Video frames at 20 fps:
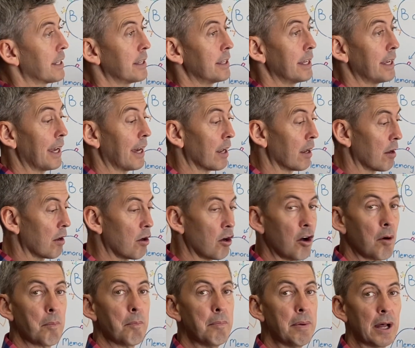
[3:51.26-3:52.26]
the
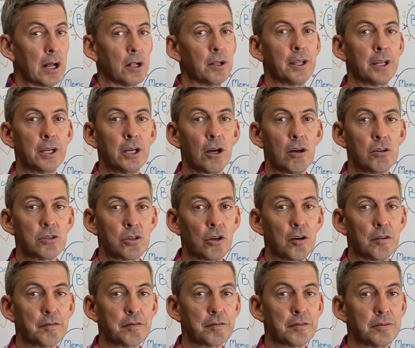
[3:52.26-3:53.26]
alarm bell that goes
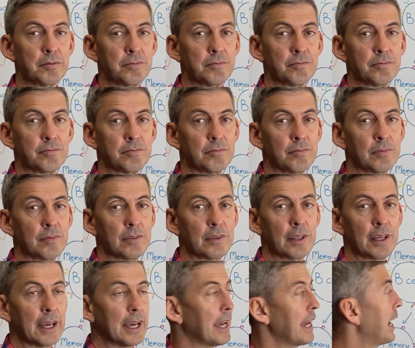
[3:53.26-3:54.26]
off,
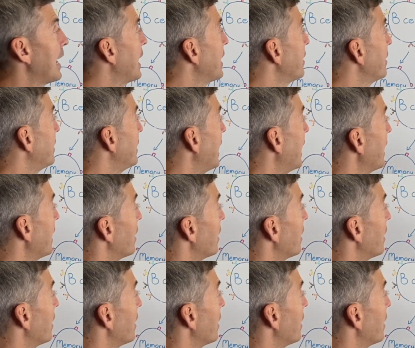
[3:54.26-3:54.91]
and that